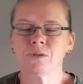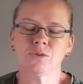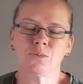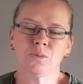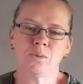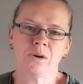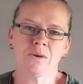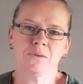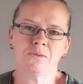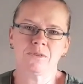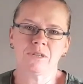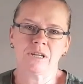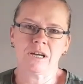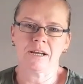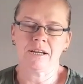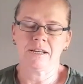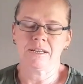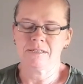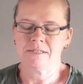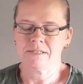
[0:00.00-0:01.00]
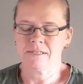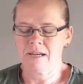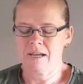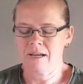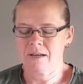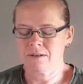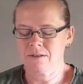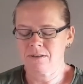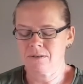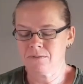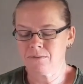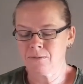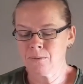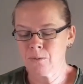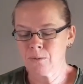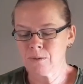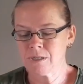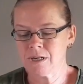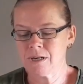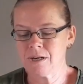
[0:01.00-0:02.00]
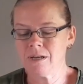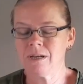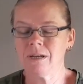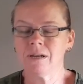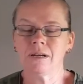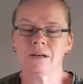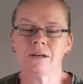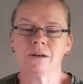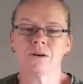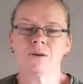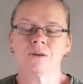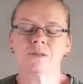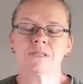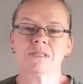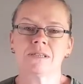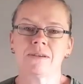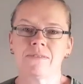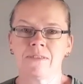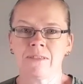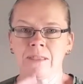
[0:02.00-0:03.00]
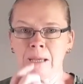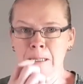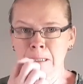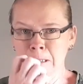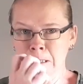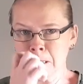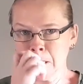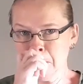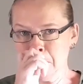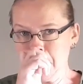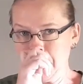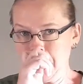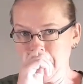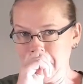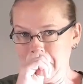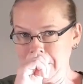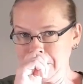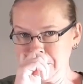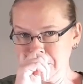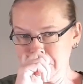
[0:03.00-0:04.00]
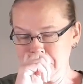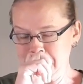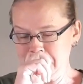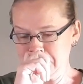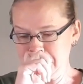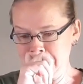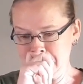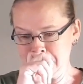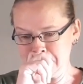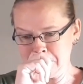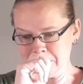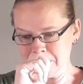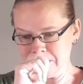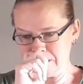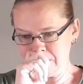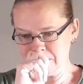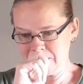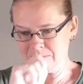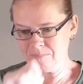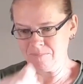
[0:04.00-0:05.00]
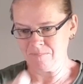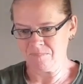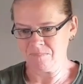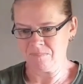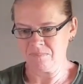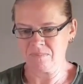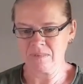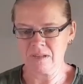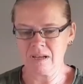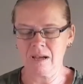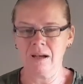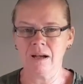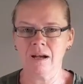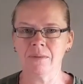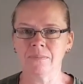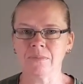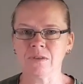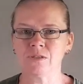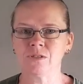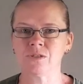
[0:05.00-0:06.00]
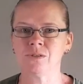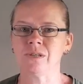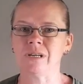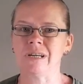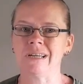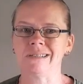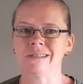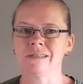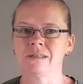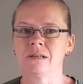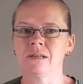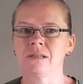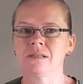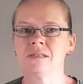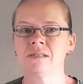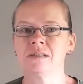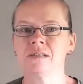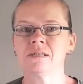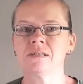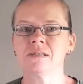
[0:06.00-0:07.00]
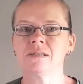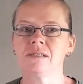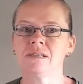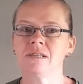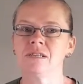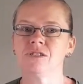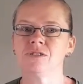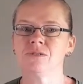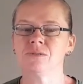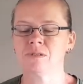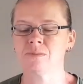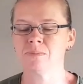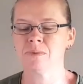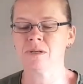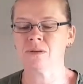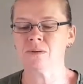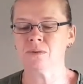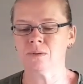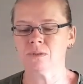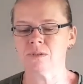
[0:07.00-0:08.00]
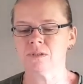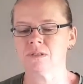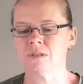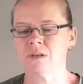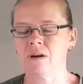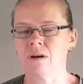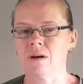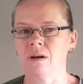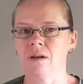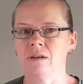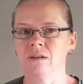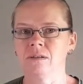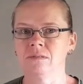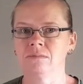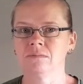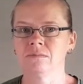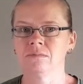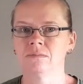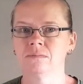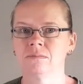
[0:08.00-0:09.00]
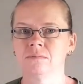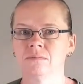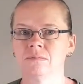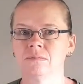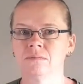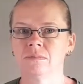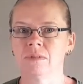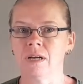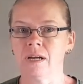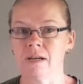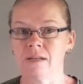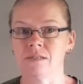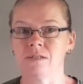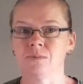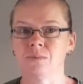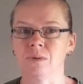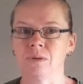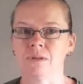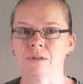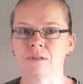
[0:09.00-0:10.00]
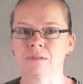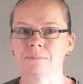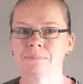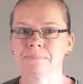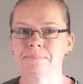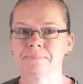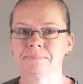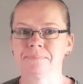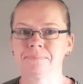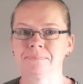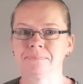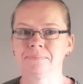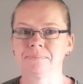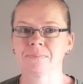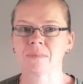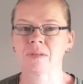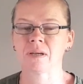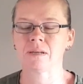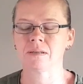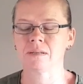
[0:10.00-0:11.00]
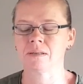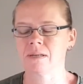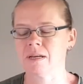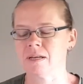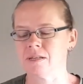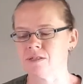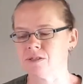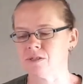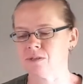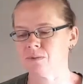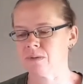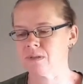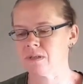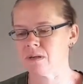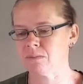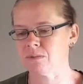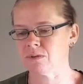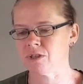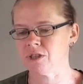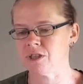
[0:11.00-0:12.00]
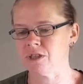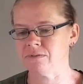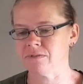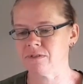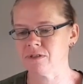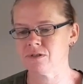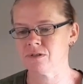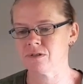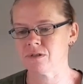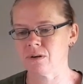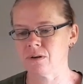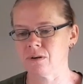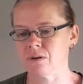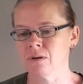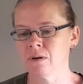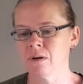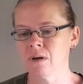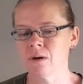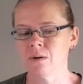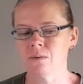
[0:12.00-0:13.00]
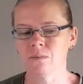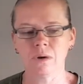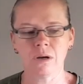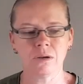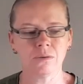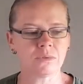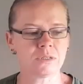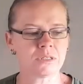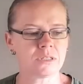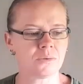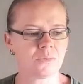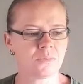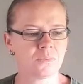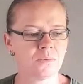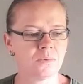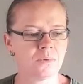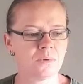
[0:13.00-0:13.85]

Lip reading: 12 days out of the 14 and I got 7,900 stitches. The 2 days that I didn't stitch was because I had to work. Had to do a double shift. So one was a